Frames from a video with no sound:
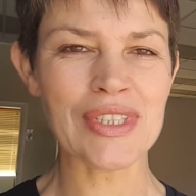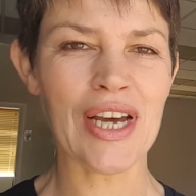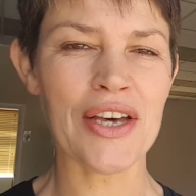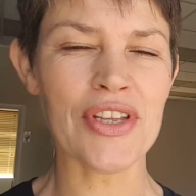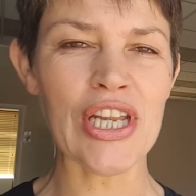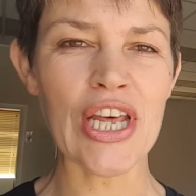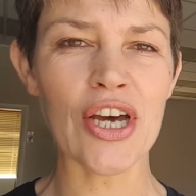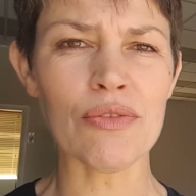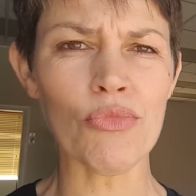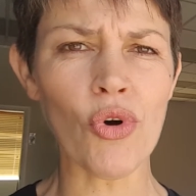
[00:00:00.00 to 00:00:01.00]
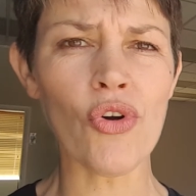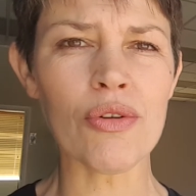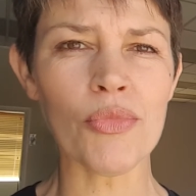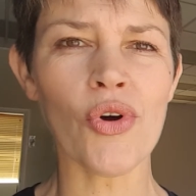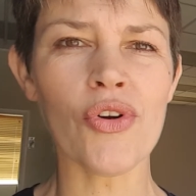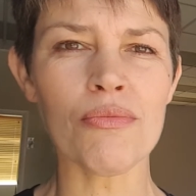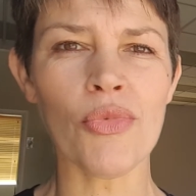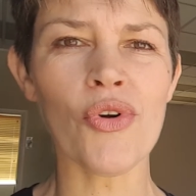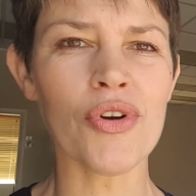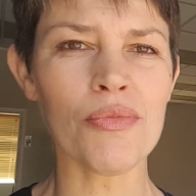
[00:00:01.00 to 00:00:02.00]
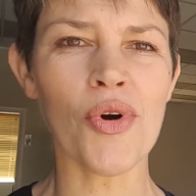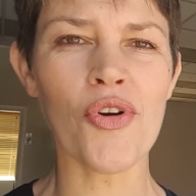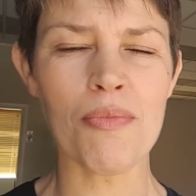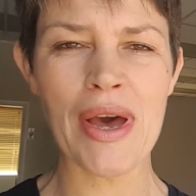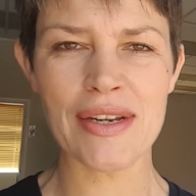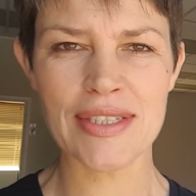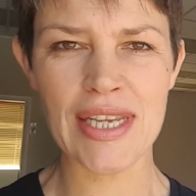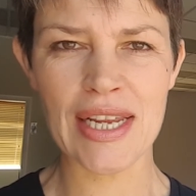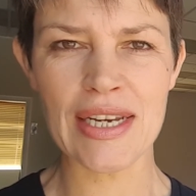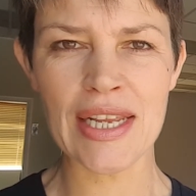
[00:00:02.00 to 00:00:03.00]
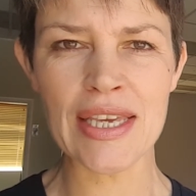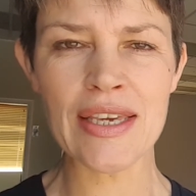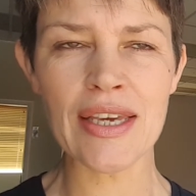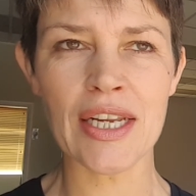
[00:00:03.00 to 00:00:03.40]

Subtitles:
Either learn more and more and more and more about technique